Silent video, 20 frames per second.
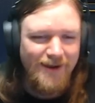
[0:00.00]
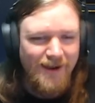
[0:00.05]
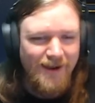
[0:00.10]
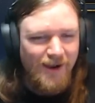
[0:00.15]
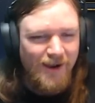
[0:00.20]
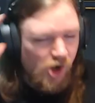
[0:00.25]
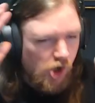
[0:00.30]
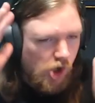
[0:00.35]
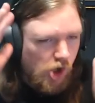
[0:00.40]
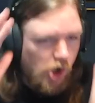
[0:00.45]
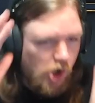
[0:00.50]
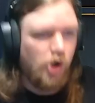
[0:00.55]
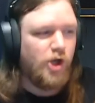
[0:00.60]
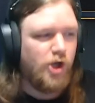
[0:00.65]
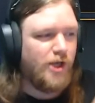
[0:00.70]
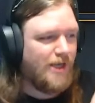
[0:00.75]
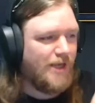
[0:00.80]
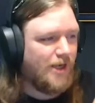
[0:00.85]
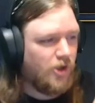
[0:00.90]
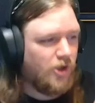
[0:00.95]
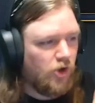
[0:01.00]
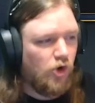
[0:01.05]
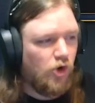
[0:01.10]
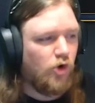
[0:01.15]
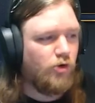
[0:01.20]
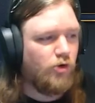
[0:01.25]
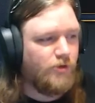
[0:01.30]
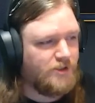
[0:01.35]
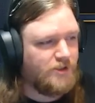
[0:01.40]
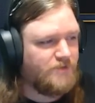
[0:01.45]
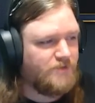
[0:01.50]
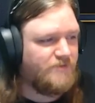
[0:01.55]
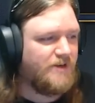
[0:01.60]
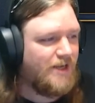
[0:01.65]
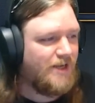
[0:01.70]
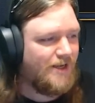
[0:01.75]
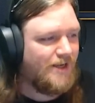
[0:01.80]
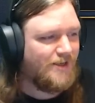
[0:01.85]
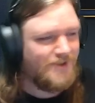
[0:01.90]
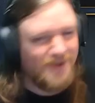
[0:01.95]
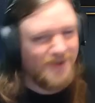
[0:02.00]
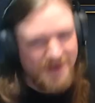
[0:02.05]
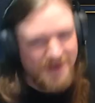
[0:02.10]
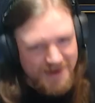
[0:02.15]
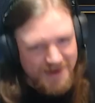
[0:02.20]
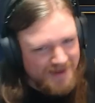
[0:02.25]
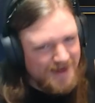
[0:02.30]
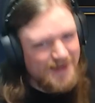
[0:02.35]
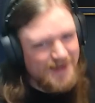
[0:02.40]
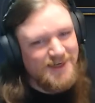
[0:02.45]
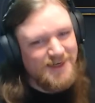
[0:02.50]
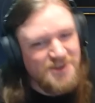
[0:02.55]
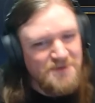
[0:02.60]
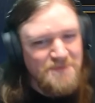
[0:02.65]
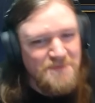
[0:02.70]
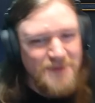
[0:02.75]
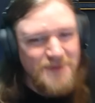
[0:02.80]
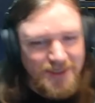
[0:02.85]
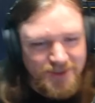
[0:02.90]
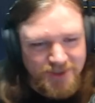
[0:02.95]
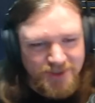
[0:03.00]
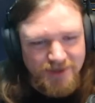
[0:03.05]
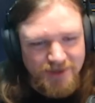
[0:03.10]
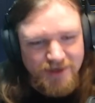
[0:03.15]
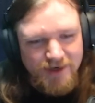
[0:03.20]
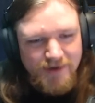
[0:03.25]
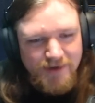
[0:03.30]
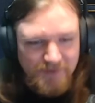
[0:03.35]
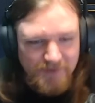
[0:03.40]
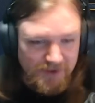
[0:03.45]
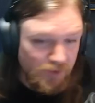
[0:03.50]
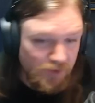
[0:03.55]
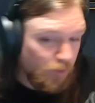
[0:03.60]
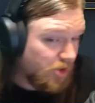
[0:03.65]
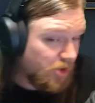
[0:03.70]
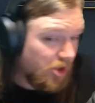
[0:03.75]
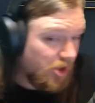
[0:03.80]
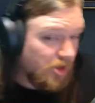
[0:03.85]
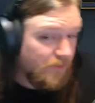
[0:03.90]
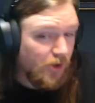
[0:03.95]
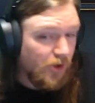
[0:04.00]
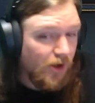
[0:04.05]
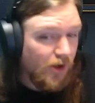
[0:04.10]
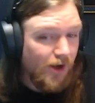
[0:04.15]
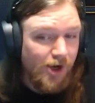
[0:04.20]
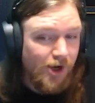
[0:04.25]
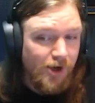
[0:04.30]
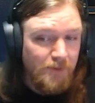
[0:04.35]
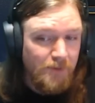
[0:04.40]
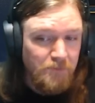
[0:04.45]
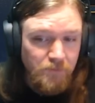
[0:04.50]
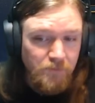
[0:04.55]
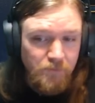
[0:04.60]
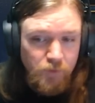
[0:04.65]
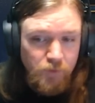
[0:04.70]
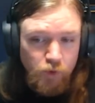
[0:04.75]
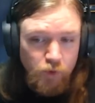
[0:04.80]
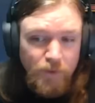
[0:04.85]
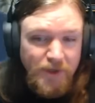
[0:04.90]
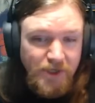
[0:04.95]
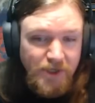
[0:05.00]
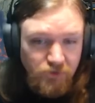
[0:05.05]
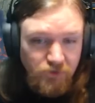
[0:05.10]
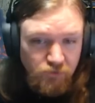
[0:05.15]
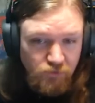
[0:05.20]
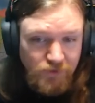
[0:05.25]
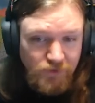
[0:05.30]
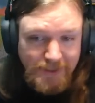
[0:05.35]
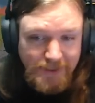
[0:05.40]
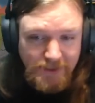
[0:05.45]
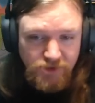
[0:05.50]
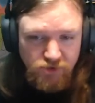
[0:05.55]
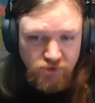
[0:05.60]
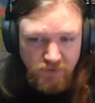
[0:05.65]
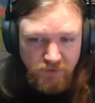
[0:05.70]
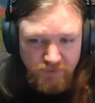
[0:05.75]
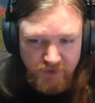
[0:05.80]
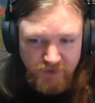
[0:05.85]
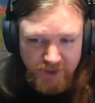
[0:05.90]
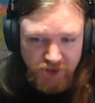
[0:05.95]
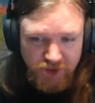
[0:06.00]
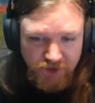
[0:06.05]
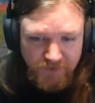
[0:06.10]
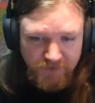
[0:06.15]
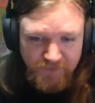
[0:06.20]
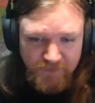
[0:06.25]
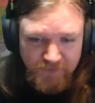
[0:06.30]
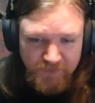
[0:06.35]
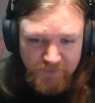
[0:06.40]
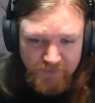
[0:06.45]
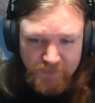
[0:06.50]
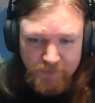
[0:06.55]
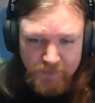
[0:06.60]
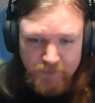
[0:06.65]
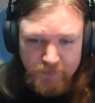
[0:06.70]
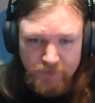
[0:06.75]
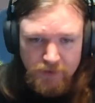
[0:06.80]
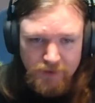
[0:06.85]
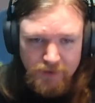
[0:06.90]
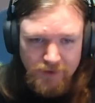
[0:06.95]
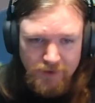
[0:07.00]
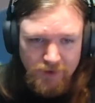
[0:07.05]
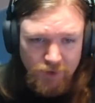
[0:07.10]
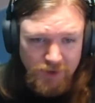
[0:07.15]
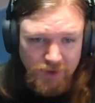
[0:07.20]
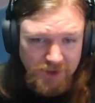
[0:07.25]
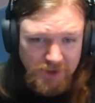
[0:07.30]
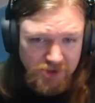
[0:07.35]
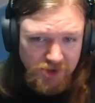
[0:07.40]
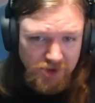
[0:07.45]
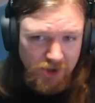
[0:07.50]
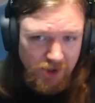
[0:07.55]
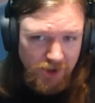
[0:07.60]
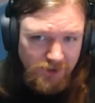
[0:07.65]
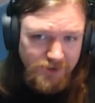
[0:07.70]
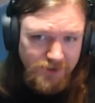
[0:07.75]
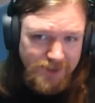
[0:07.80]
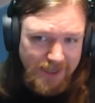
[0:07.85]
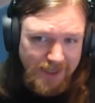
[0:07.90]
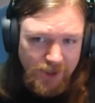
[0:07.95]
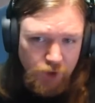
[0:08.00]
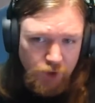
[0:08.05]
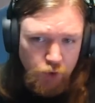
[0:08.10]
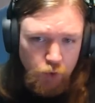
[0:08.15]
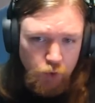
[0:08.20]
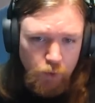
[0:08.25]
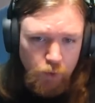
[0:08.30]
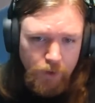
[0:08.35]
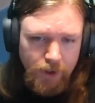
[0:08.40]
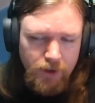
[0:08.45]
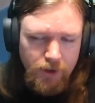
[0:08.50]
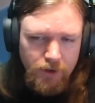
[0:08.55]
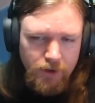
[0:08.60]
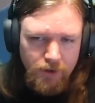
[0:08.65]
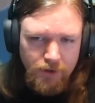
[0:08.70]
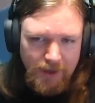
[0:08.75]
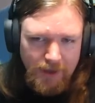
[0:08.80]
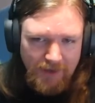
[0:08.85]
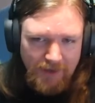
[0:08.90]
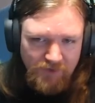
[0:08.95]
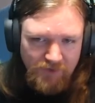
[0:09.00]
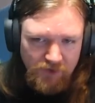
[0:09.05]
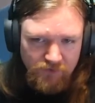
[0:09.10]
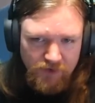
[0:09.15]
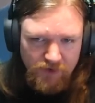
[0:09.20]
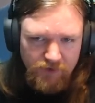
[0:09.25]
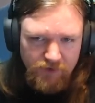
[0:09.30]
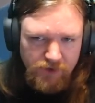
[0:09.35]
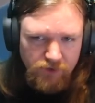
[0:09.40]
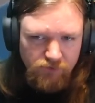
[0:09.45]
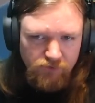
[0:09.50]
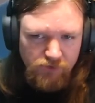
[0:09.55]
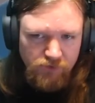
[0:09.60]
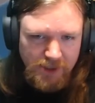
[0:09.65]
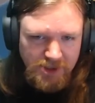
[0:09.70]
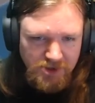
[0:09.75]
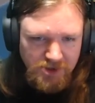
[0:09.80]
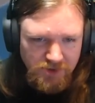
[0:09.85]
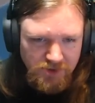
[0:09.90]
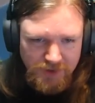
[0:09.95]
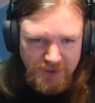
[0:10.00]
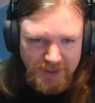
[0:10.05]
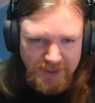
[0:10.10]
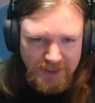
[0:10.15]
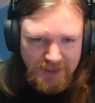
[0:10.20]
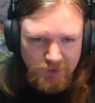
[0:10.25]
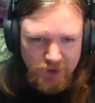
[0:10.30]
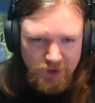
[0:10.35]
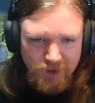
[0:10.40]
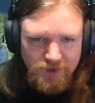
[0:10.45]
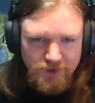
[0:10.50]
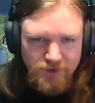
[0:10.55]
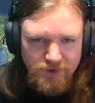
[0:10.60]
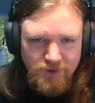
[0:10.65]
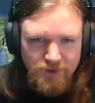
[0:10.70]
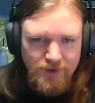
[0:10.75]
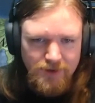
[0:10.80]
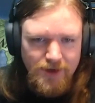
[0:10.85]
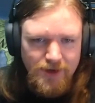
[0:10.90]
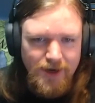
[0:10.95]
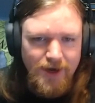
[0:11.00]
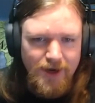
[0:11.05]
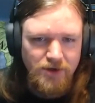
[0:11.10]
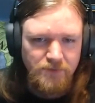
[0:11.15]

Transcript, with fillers: look at that glorious Vinland. That is amazing. That's also going to put um, Norway in a really strong position. Owning Scotland and Norway, having very good relations with Denmark, and a